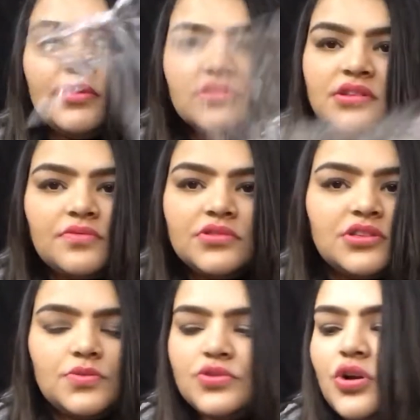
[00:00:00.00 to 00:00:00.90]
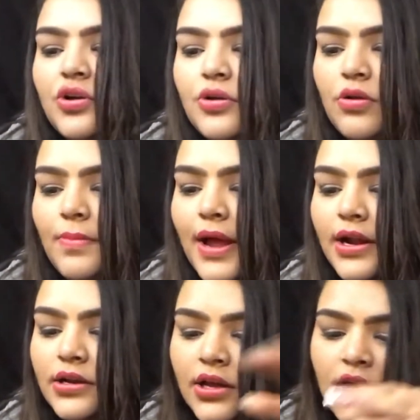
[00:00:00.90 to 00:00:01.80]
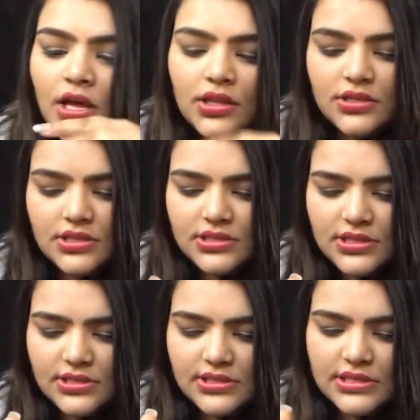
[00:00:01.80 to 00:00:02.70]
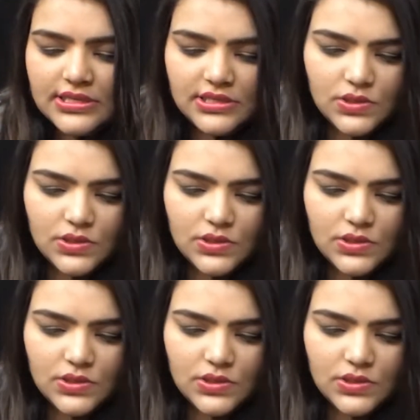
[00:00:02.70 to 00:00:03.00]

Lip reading: because this was not at all packed. So this is Sea